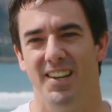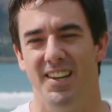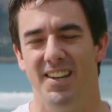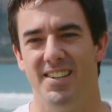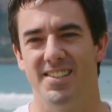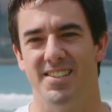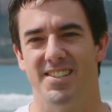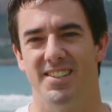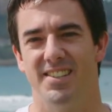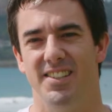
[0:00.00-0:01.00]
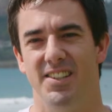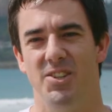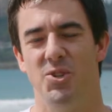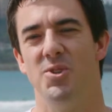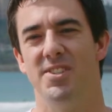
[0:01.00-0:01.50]
is
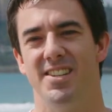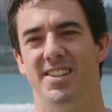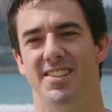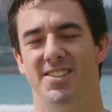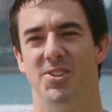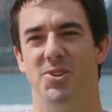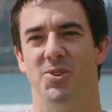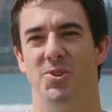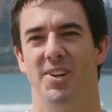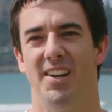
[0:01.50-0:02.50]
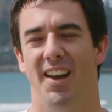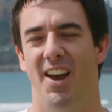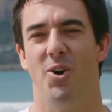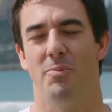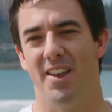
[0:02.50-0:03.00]
use it to
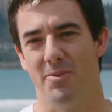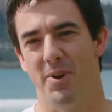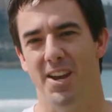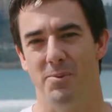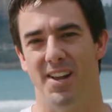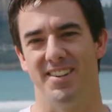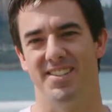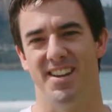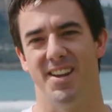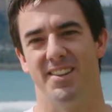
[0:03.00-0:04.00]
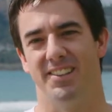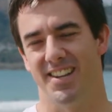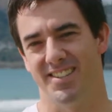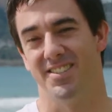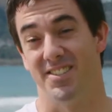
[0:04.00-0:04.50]
help other people understand the
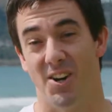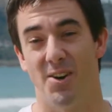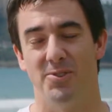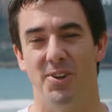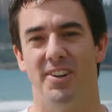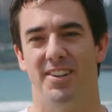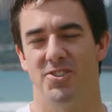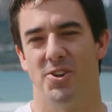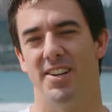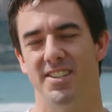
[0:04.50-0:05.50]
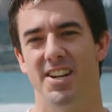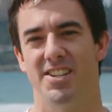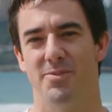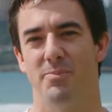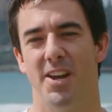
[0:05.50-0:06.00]
lessons that I've learned and try and
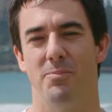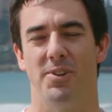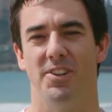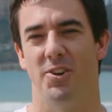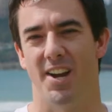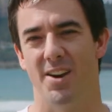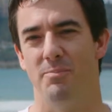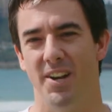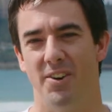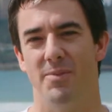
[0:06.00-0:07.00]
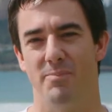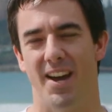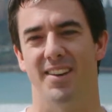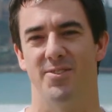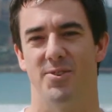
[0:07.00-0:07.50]
teach some people and create a bigger
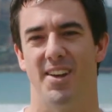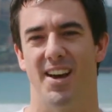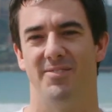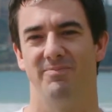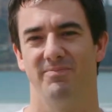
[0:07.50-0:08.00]
impact through that.